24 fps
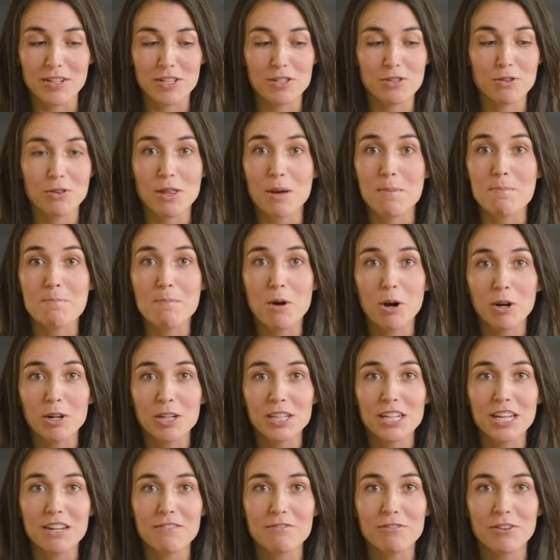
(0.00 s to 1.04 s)
And so the
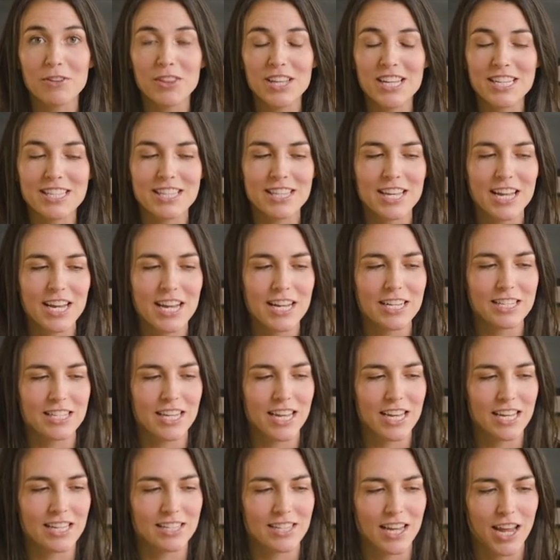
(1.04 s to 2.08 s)
marketing for these things
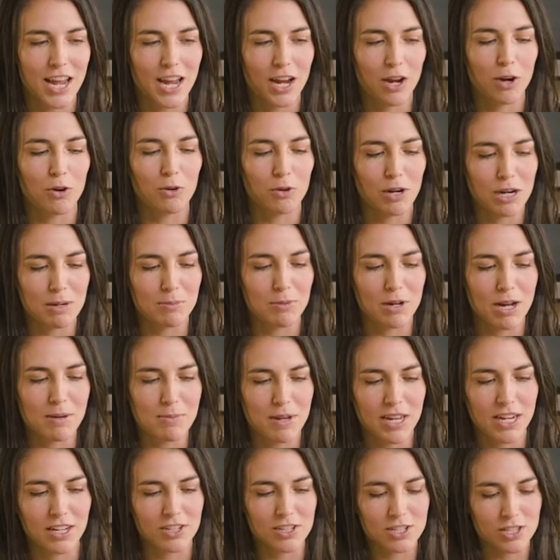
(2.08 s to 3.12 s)
is incredible. I
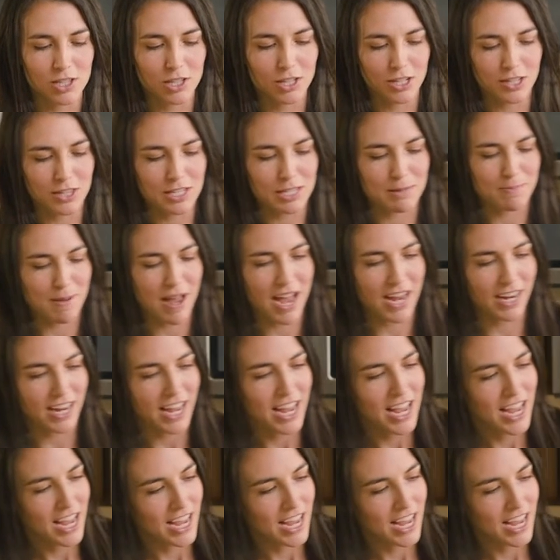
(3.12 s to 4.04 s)
mean, just look at this bag.